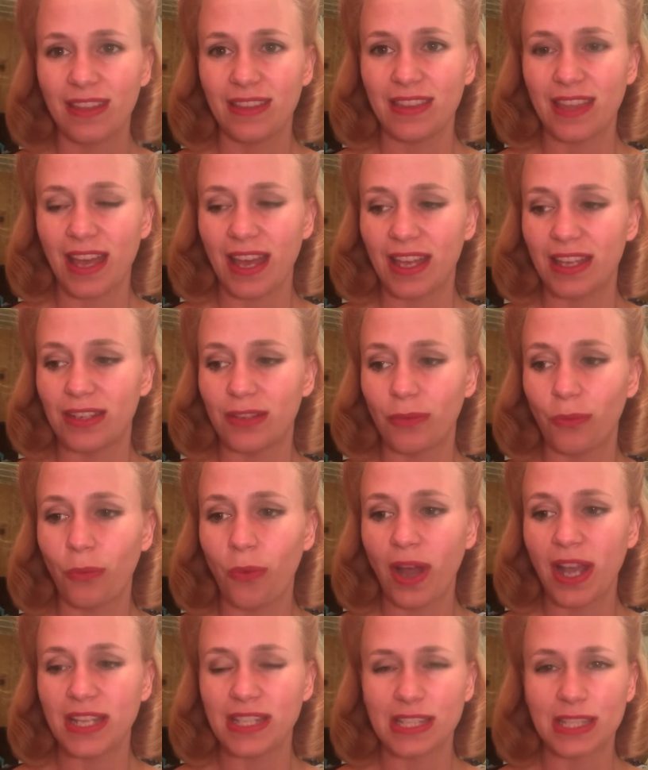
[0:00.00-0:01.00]
that
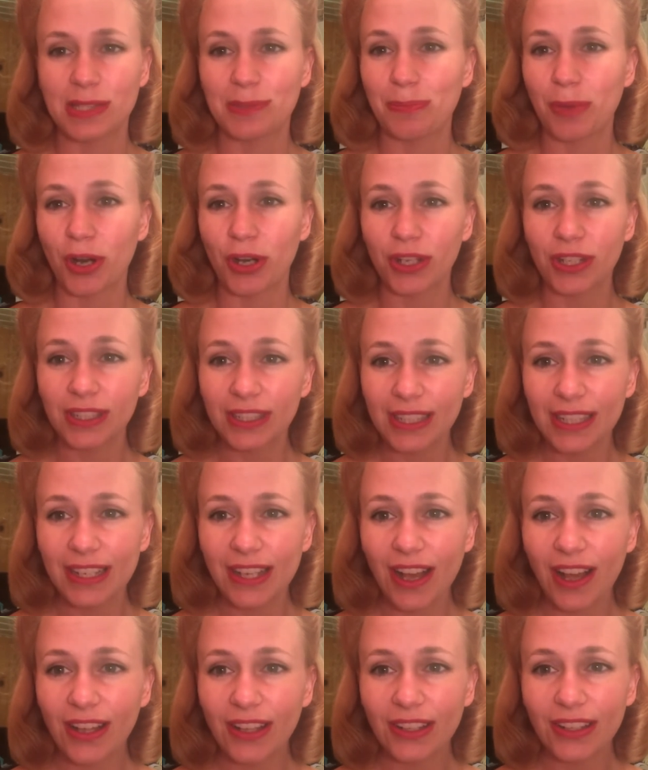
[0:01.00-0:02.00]
white sparkly
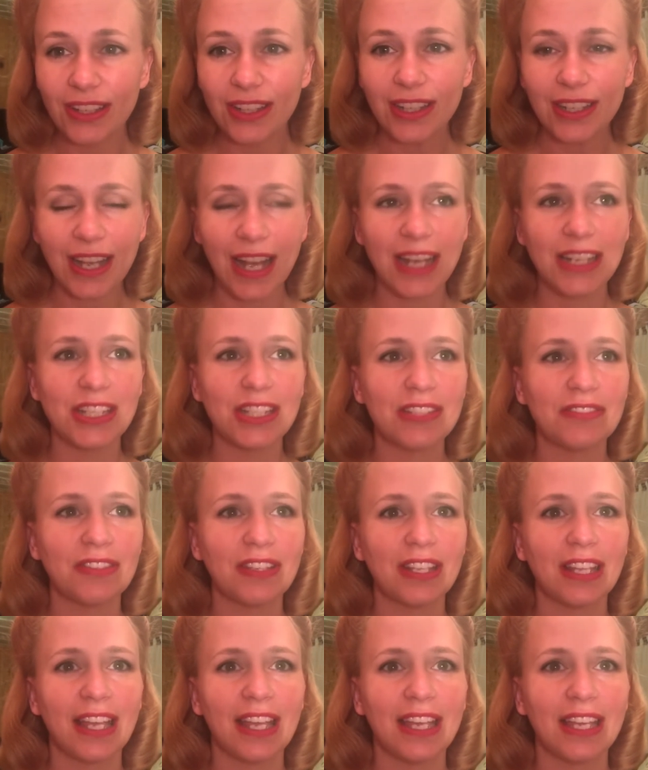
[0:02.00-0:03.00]
color. I just
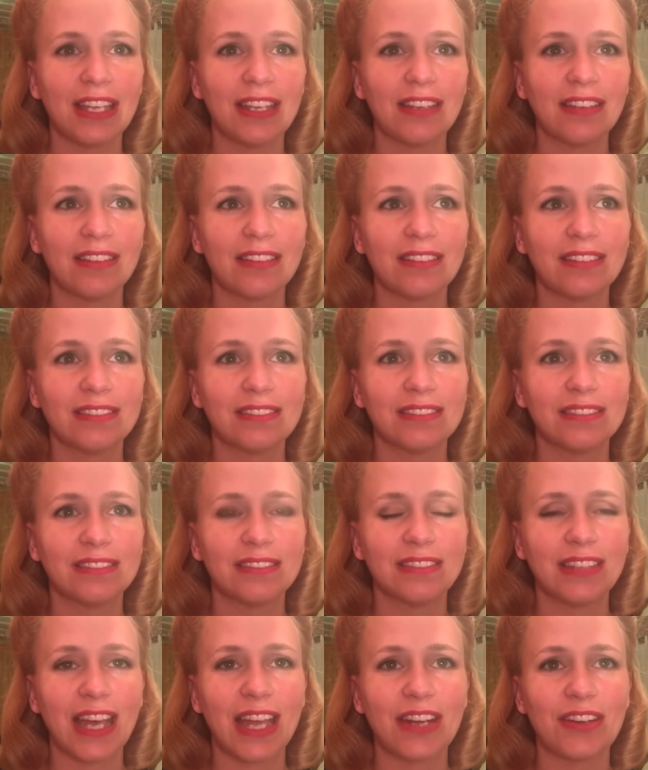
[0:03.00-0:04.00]
feel like,
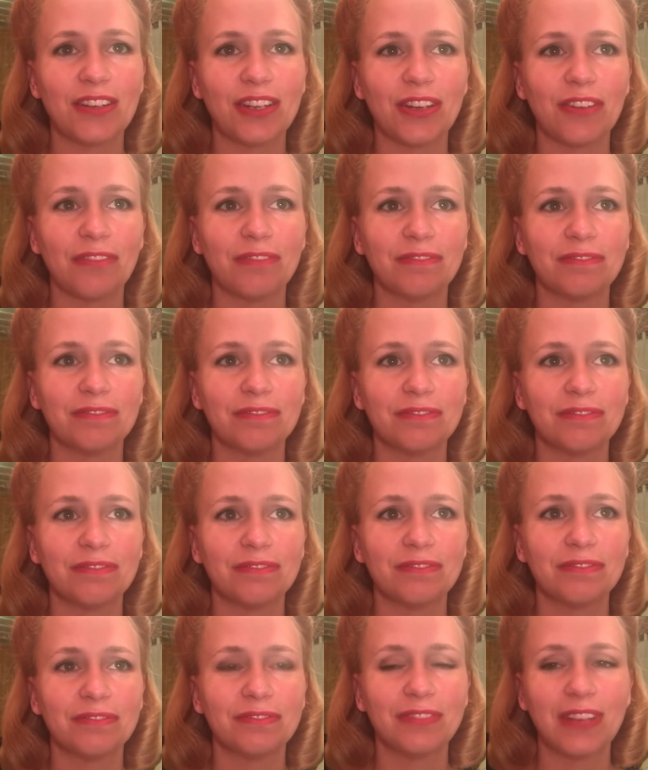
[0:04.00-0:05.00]
I don't know,
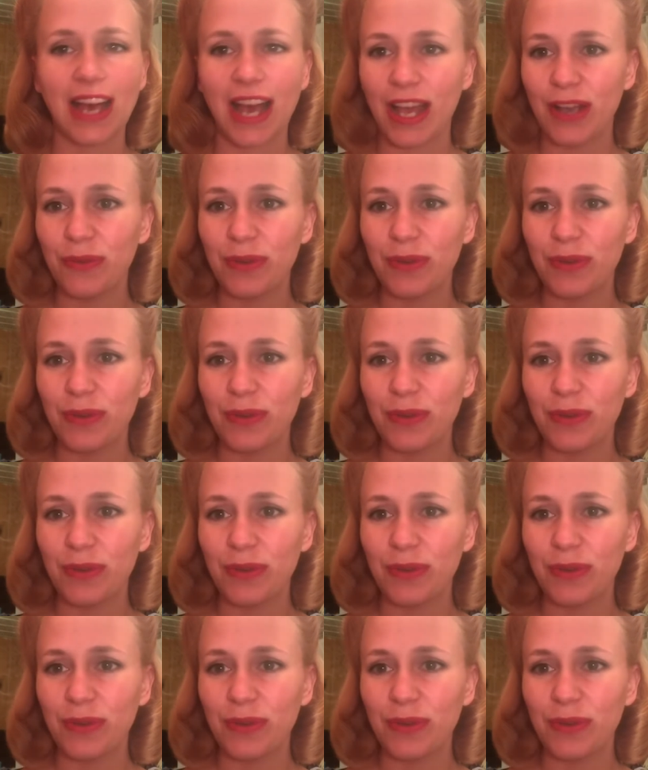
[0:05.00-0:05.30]
I